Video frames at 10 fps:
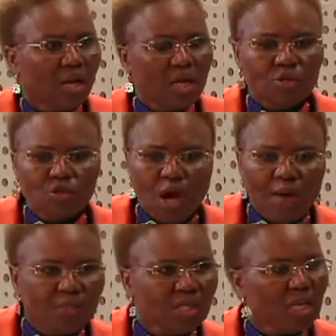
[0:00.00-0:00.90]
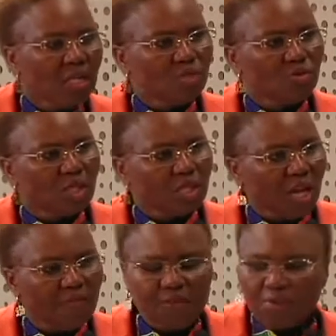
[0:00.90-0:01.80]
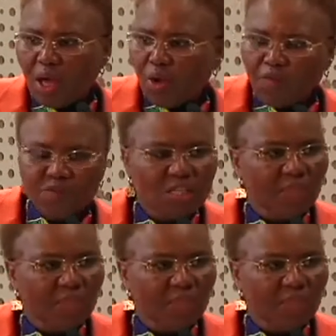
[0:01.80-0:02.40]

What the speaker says: And so I'm saying to the staff in my office,